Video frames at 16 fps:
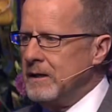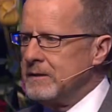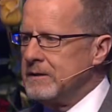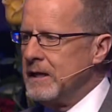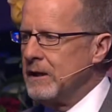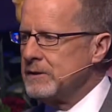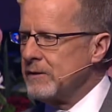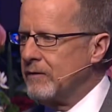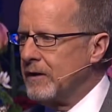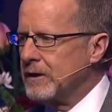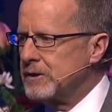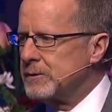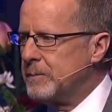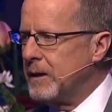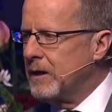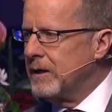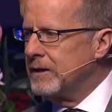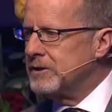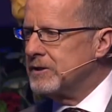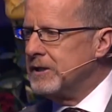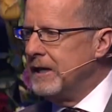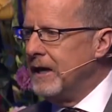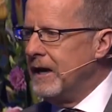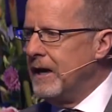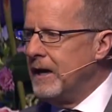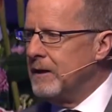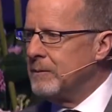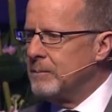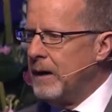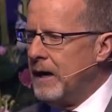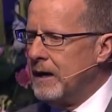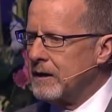tells of an experience she had
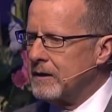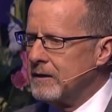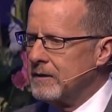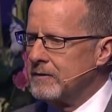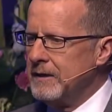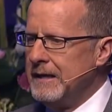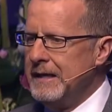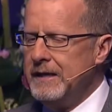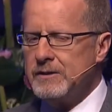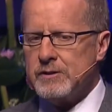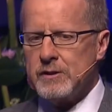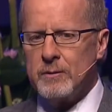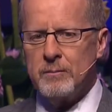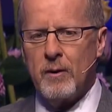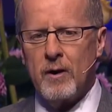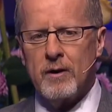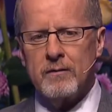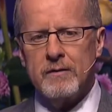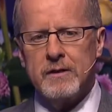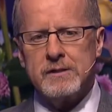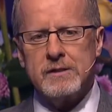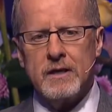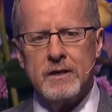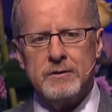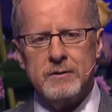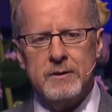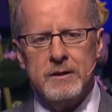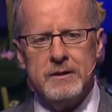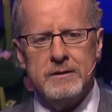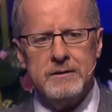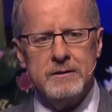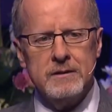back in the eastern part of this country,
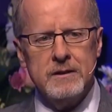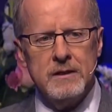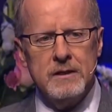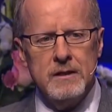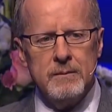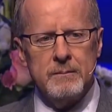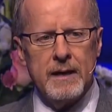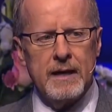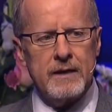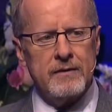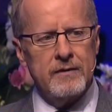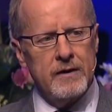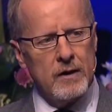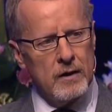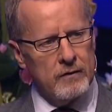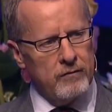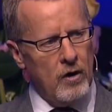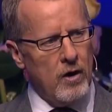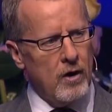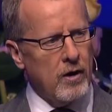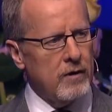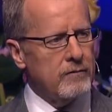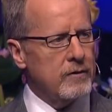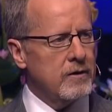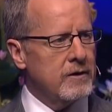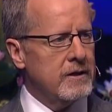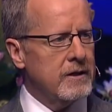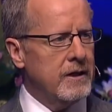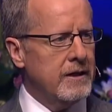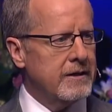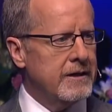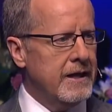back in the area of Harvard
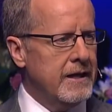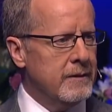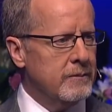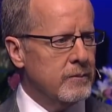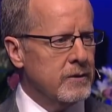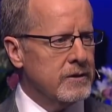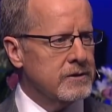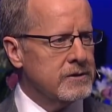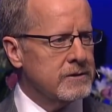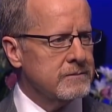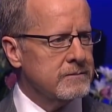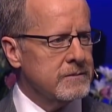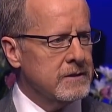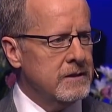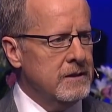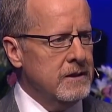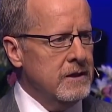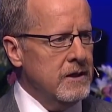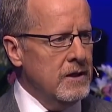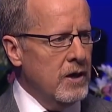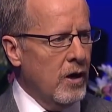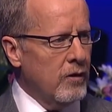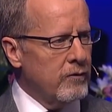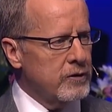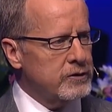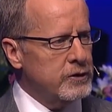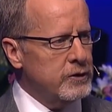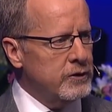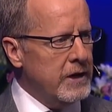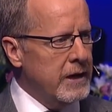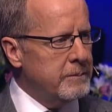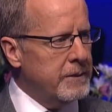and Cambridge. Over a
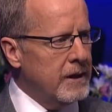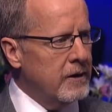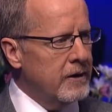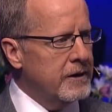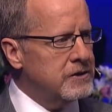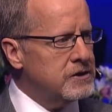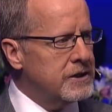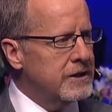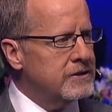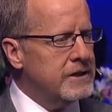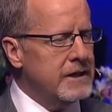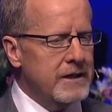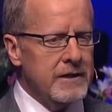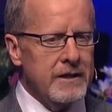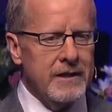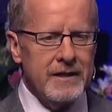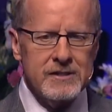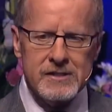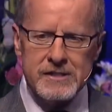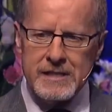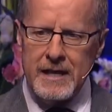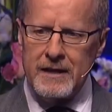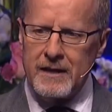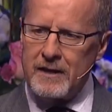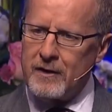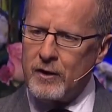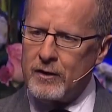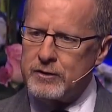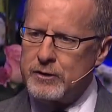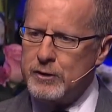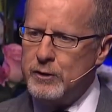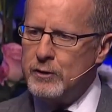2-day period, she attended and sat in
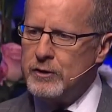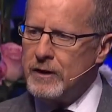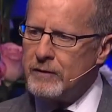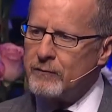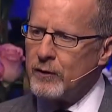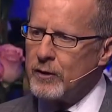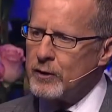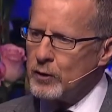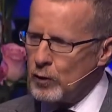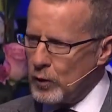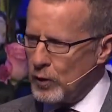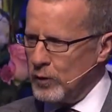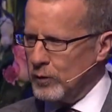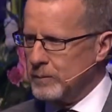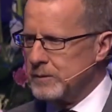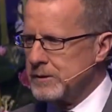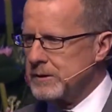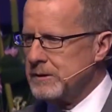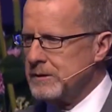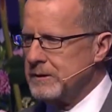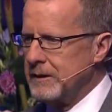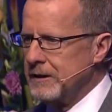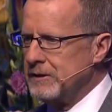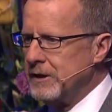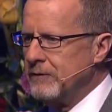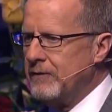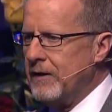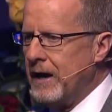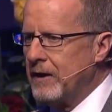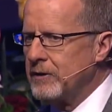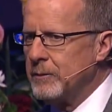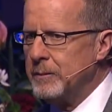on 2 different groups that she
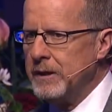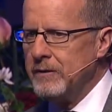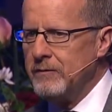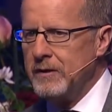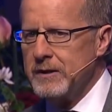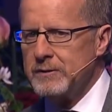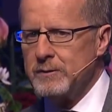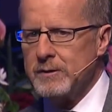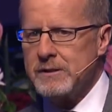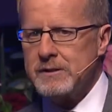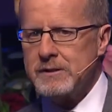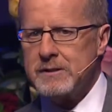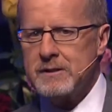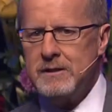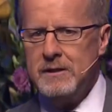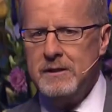found to be of interest.